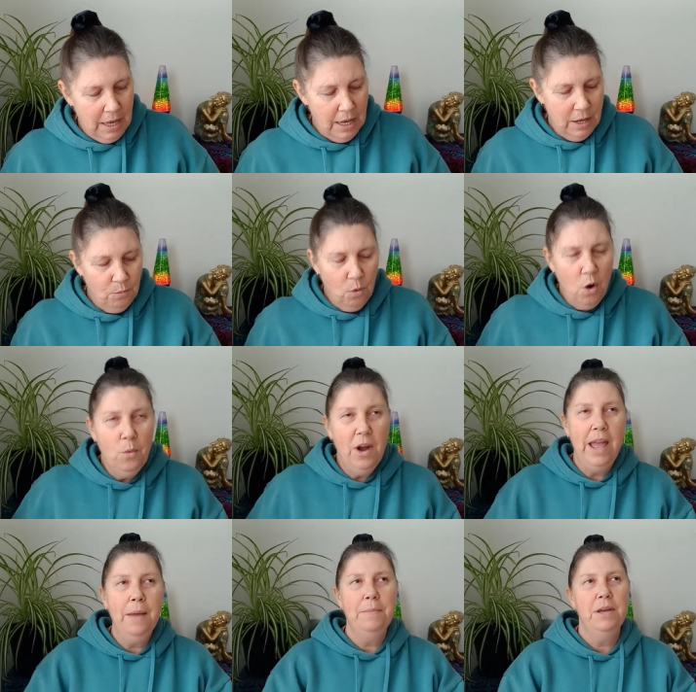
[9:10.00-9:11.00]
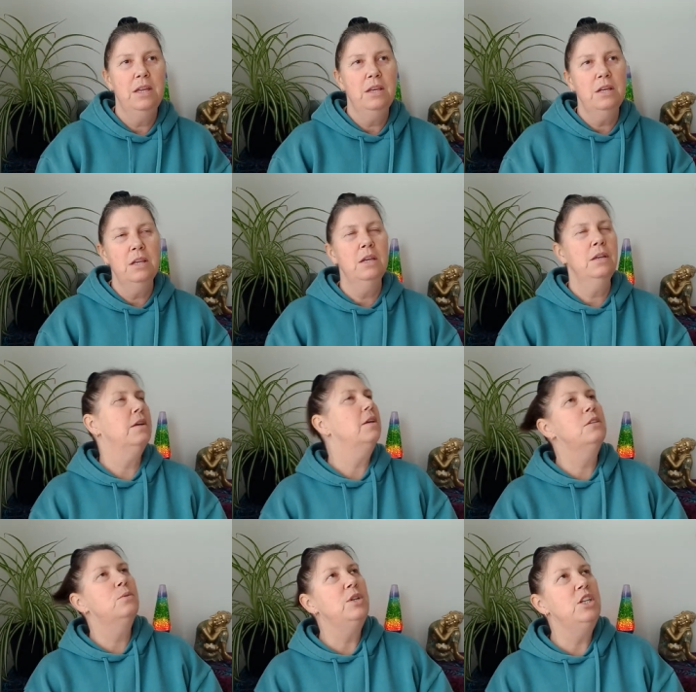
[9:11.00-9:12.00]
And what will happen
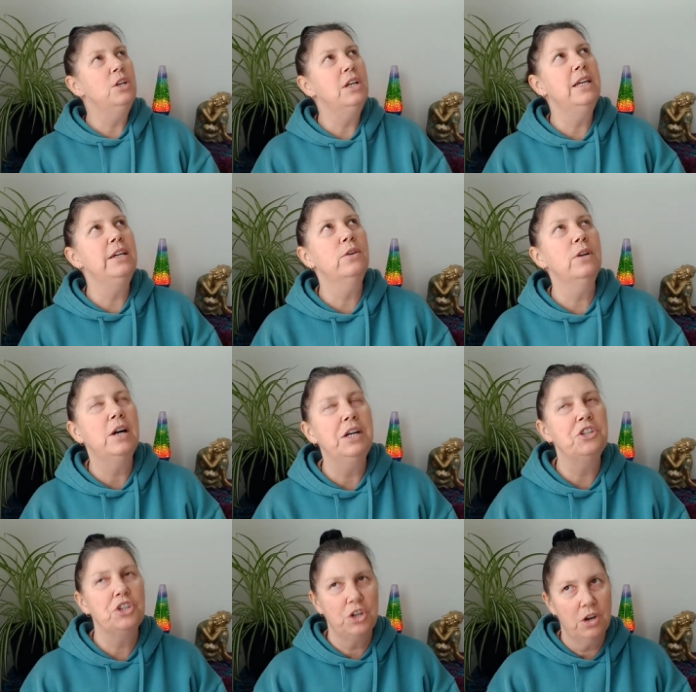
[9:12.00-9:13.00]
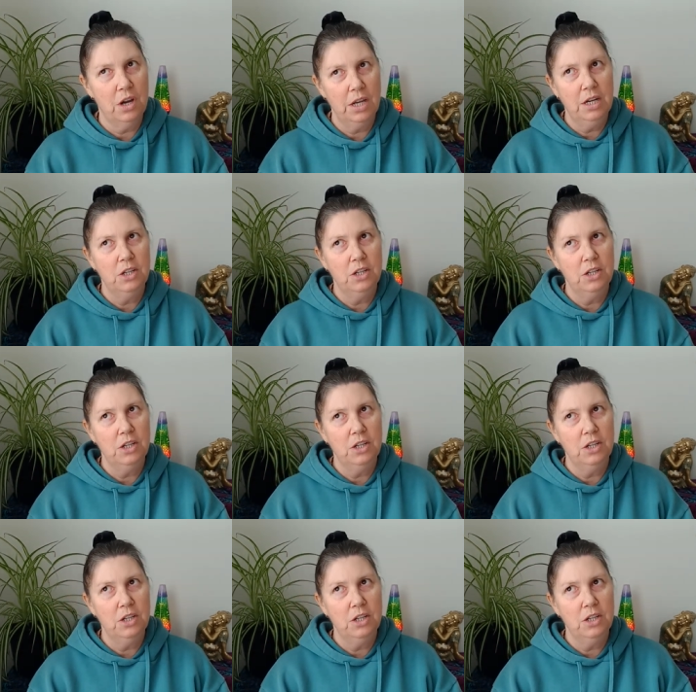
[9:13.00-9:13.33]
is when you let your light shine,